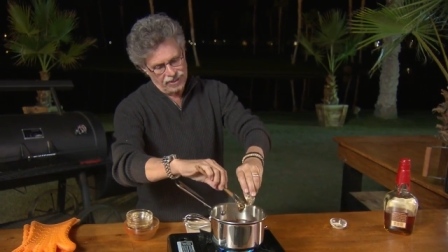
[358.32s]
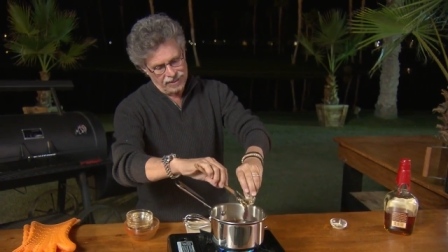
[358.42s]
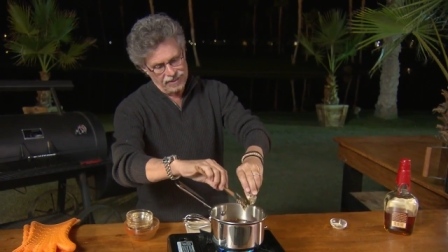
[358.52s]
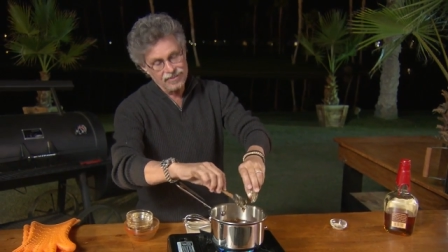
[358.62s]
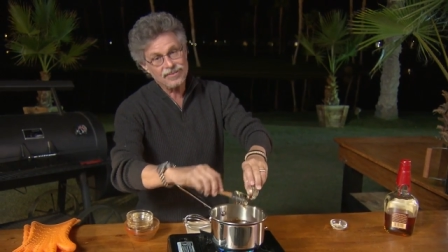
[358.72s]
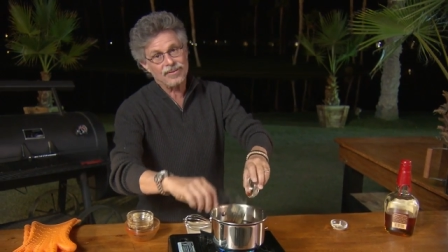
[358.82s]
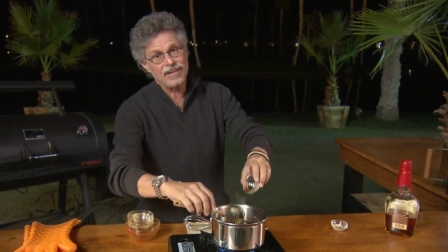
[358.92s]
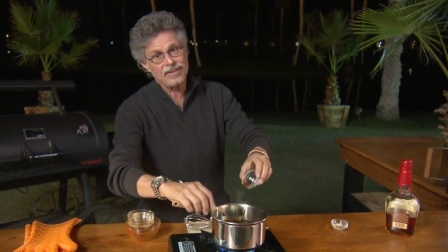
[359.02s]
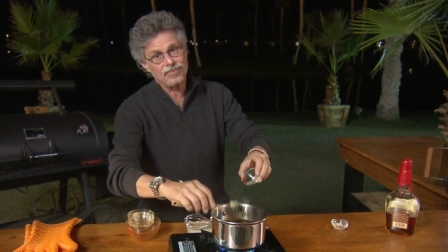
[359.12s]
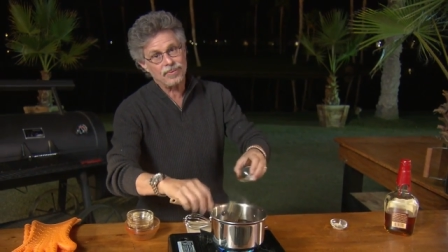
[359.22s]
chilies, so
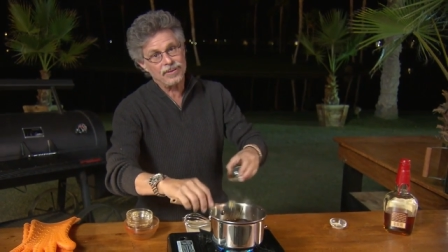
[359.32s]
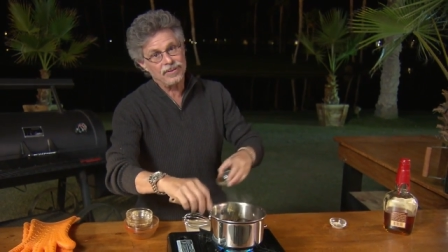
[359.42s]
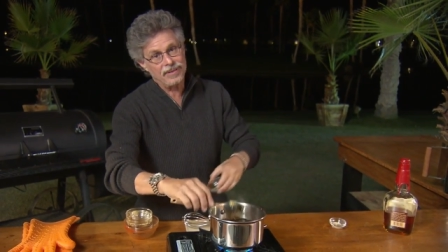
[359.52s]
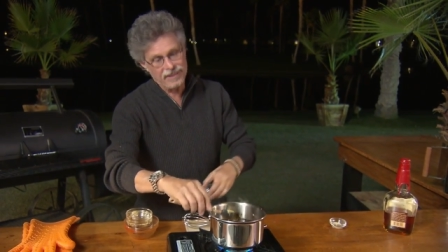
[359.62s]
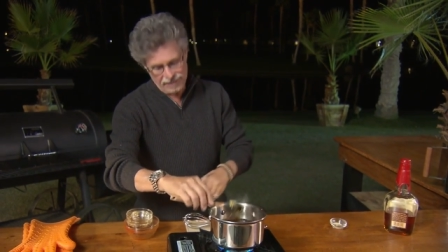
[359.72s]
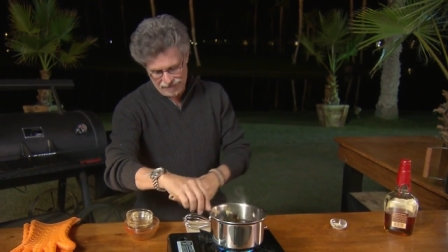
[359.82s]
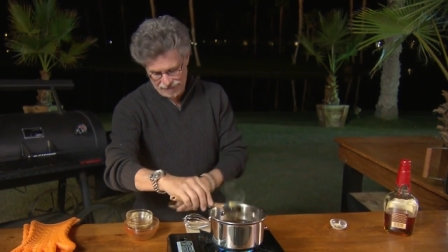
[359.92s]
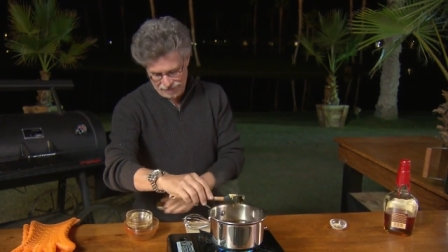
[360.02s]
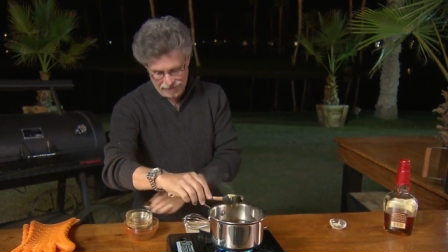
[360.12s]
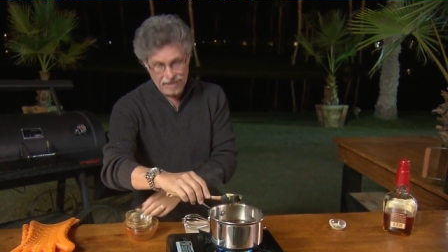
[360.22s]
that's where your heat
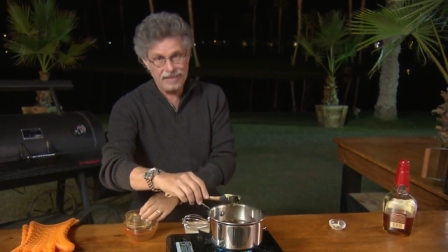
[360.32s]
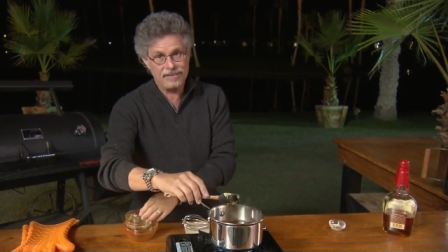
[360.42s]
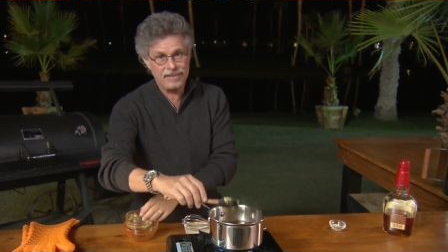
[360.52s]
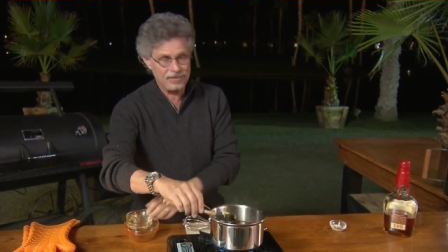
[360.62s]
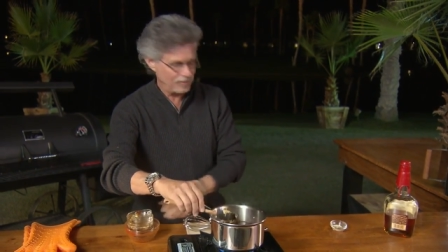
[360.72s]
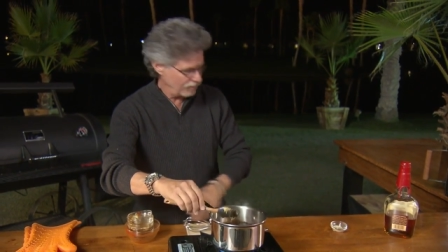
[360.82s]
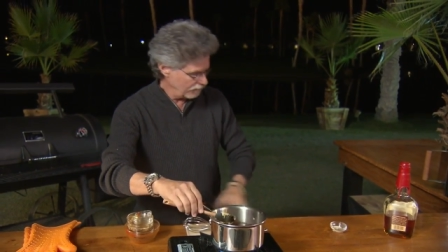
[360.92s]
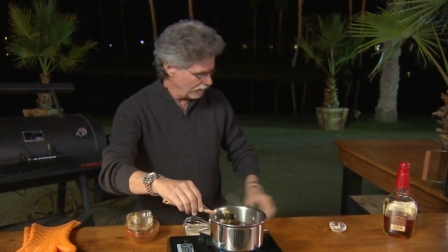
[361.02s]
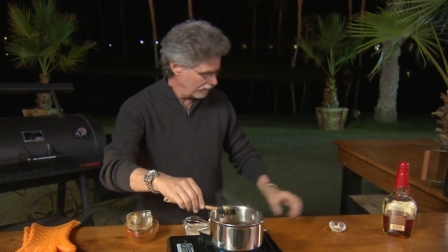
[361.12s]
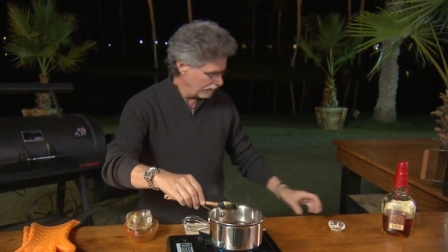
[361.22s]
and additional
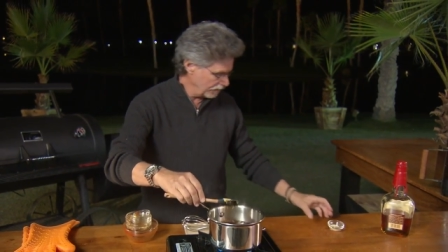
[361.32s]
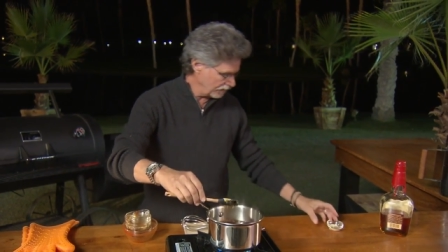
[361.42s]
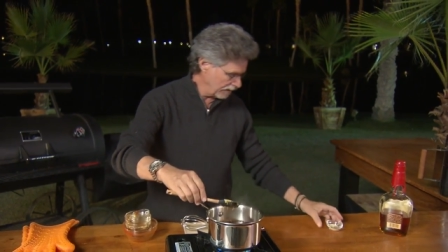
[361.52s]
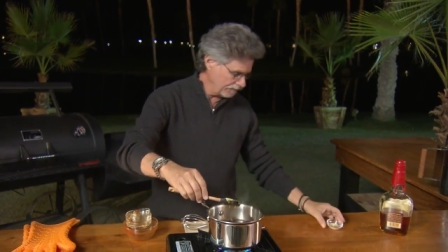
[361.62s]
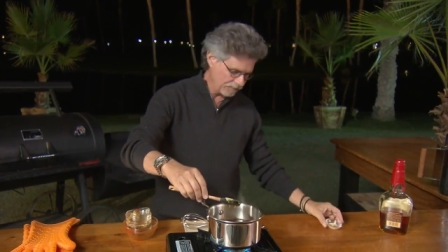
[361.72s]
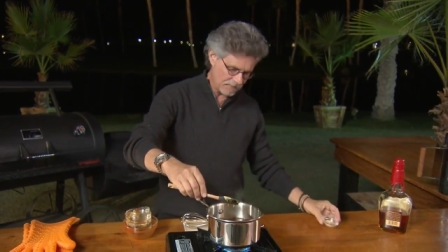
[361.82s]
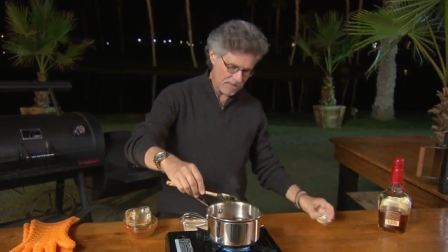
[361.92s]
smoke comes from.